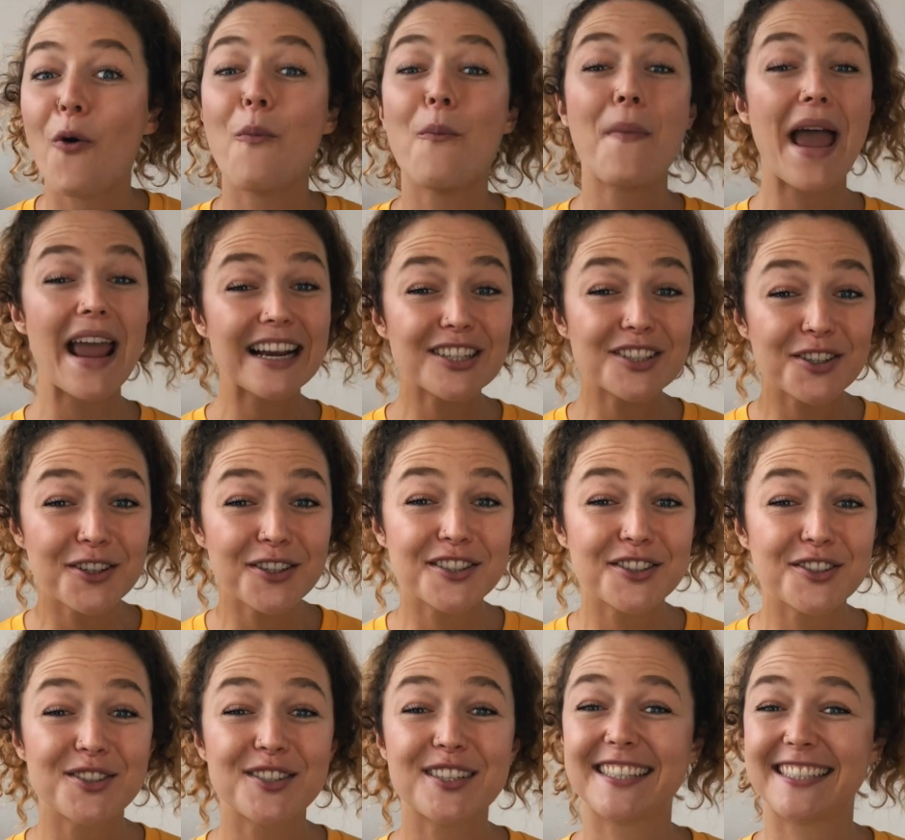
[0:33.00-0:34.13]
make sure
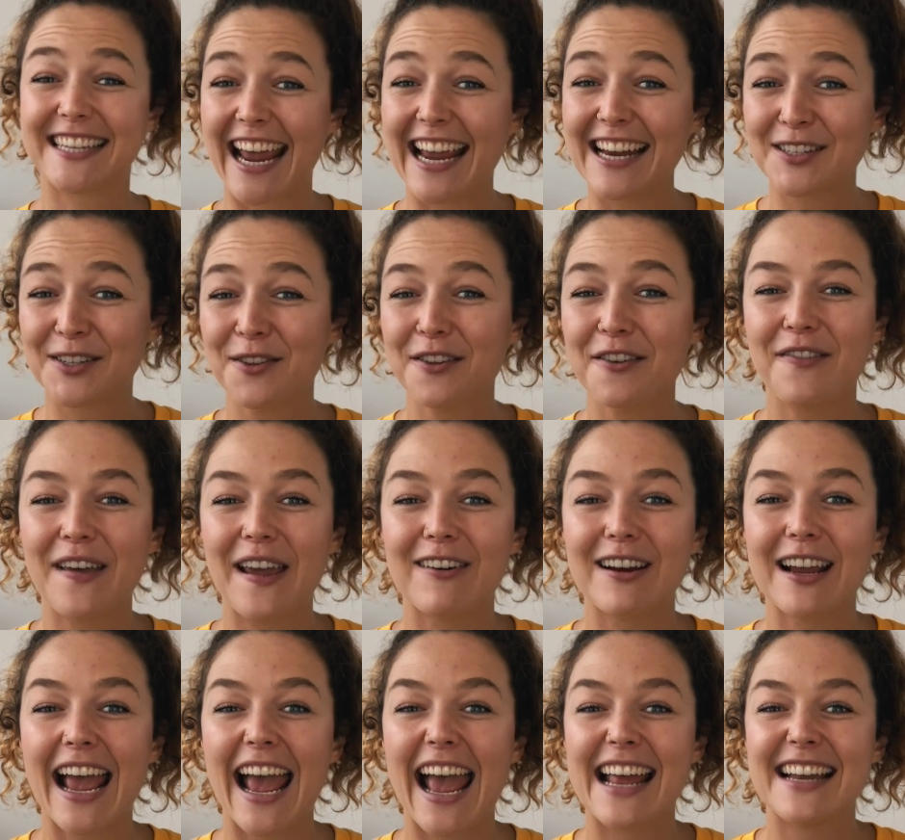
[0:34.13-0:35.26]
to stay till the
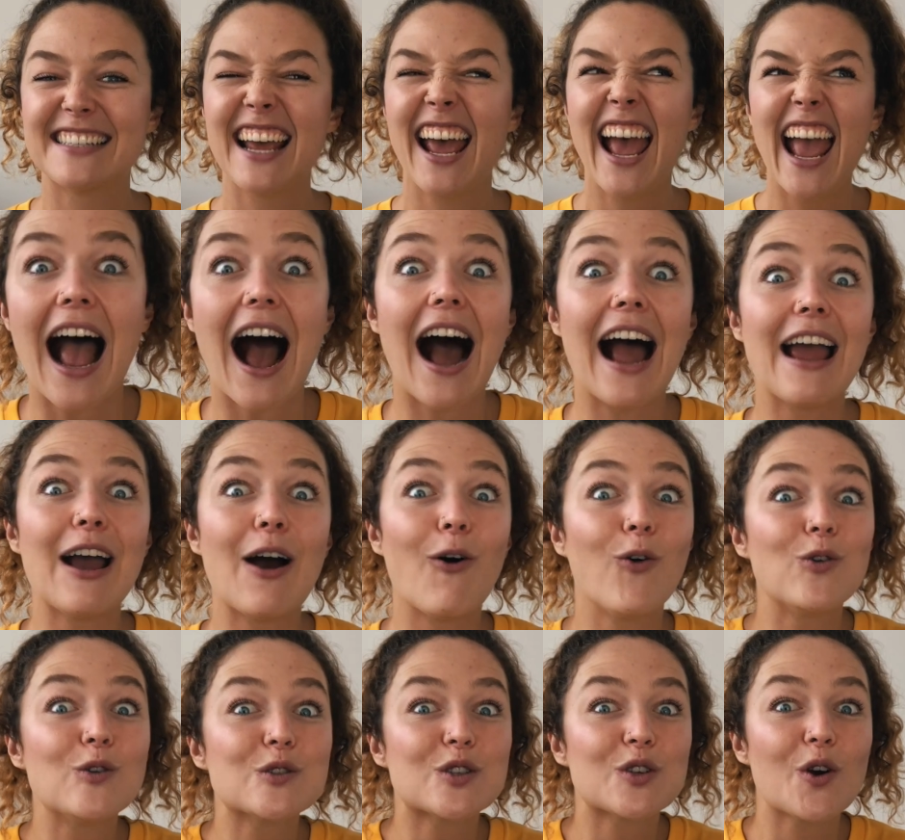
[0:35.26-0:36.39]
very end. I
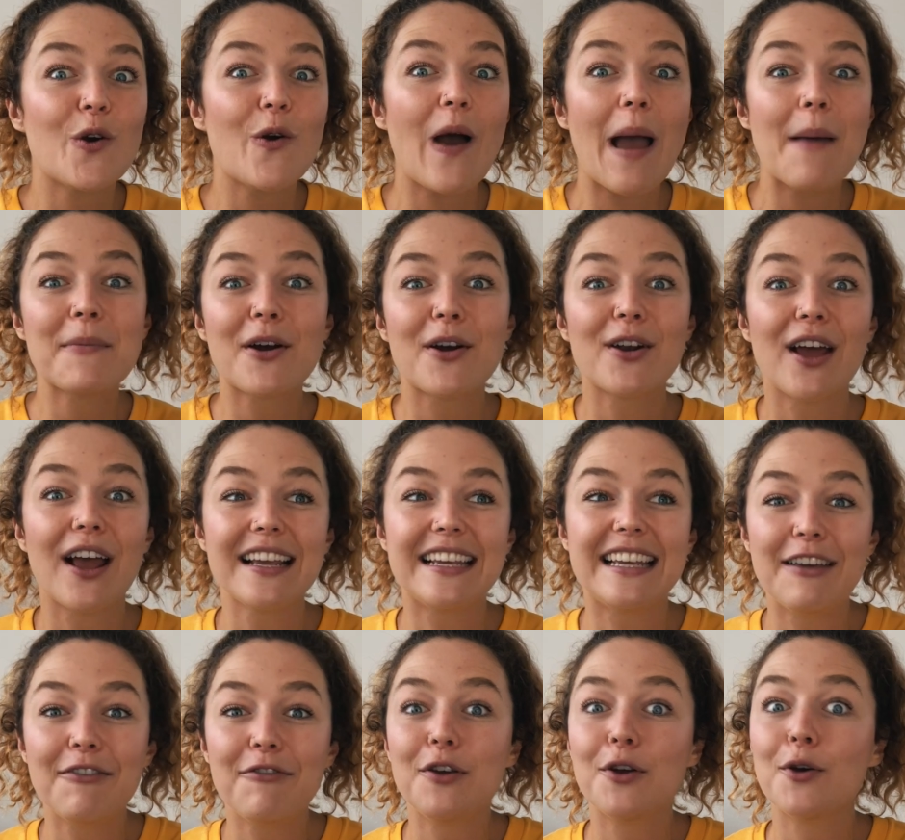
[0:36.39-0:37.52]
also am going to
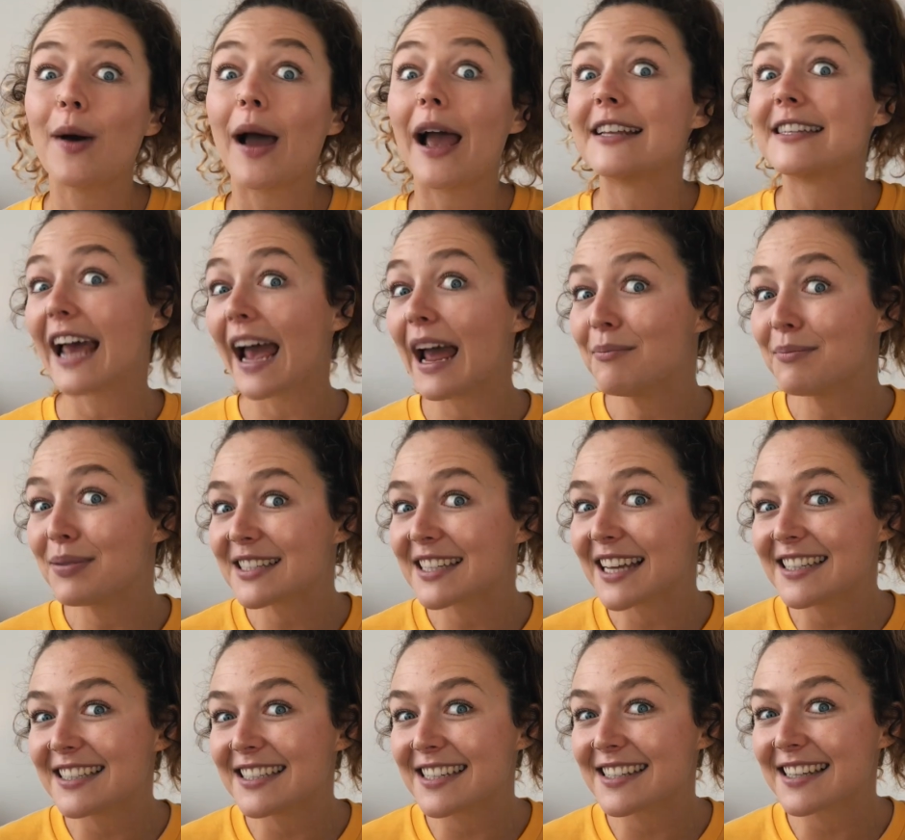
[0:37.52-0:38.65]
give you a
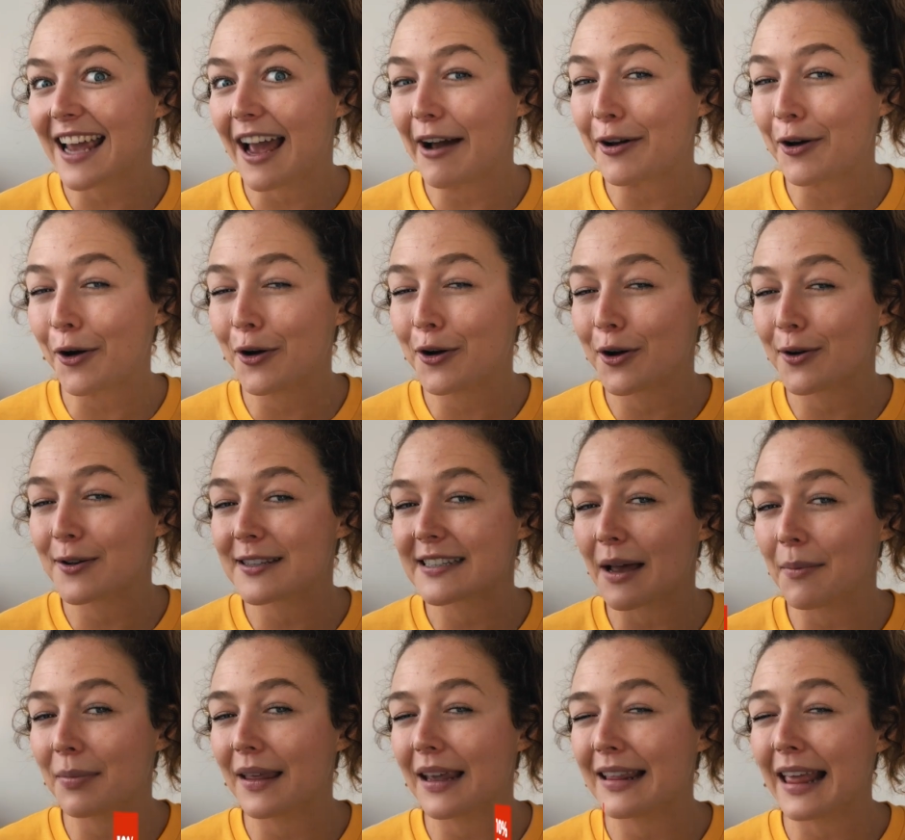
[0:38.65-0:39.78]
10% discount code on
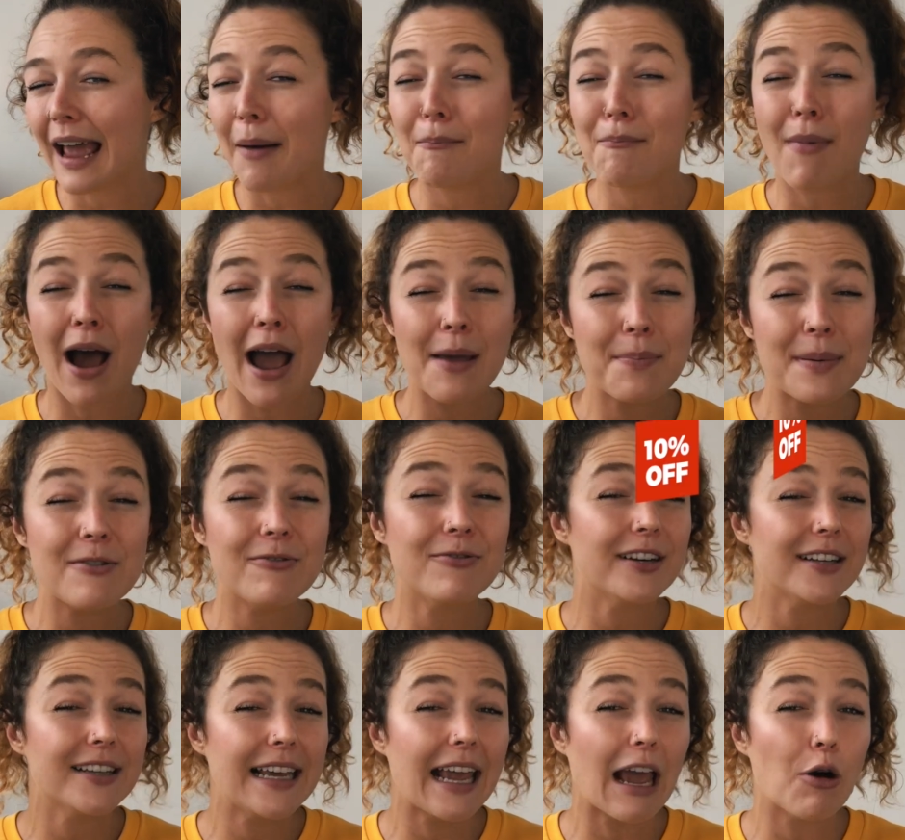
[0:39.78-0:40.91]
something that might be
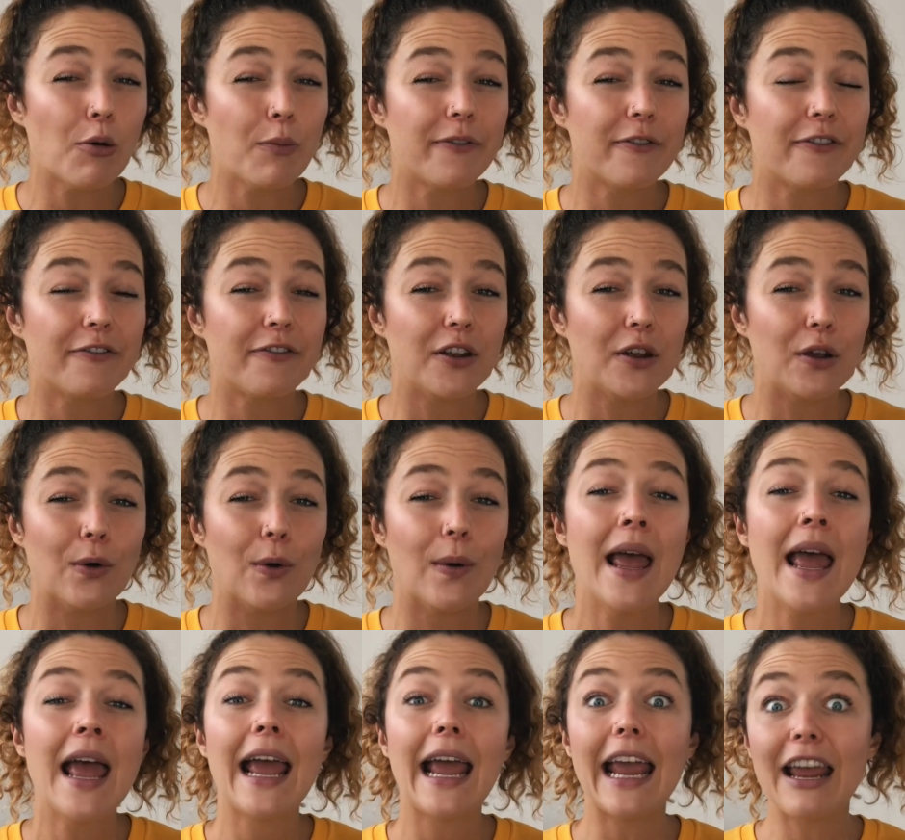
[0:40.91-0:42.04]
really helpful for you
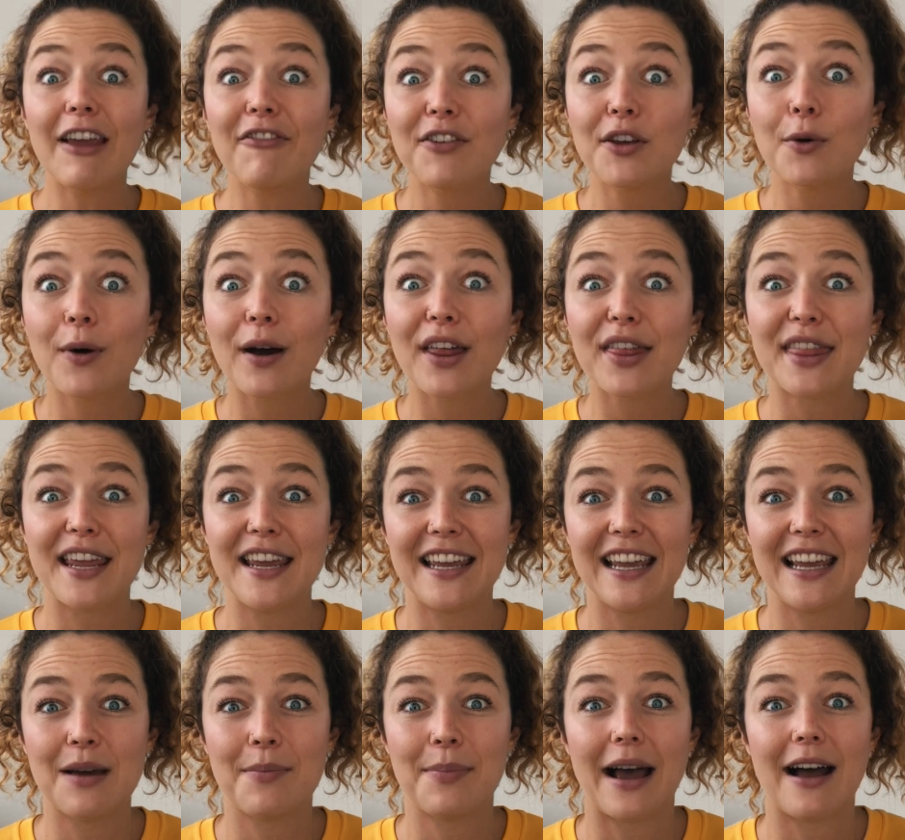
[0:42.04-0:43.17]
if you are
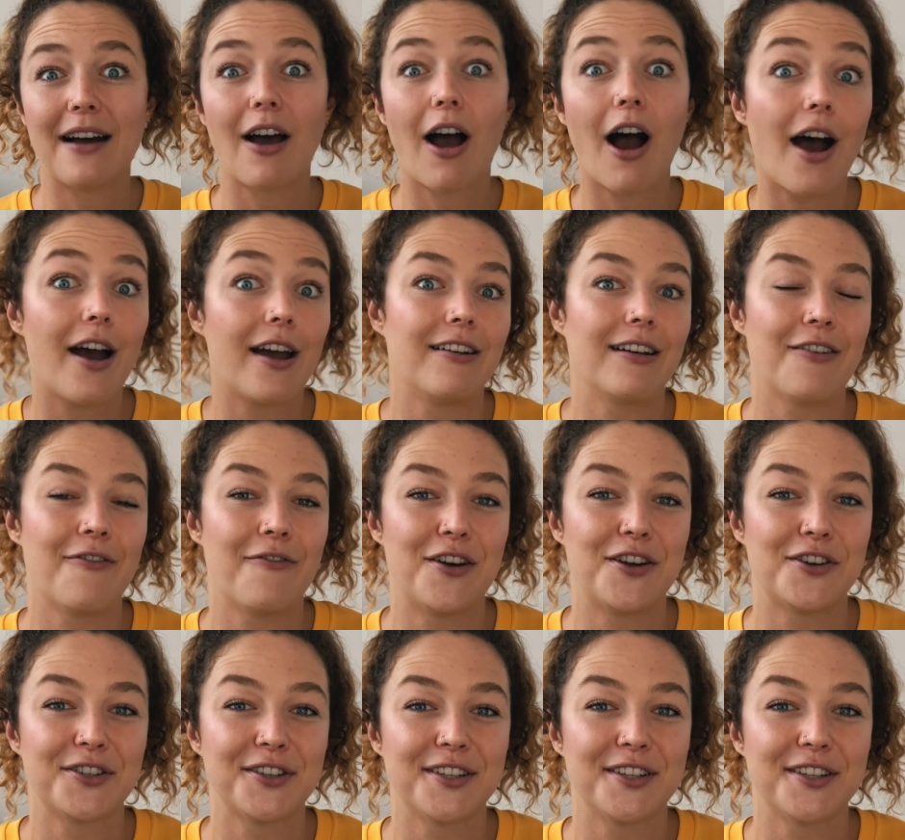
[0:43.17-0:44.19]
thinking about hiring a virtual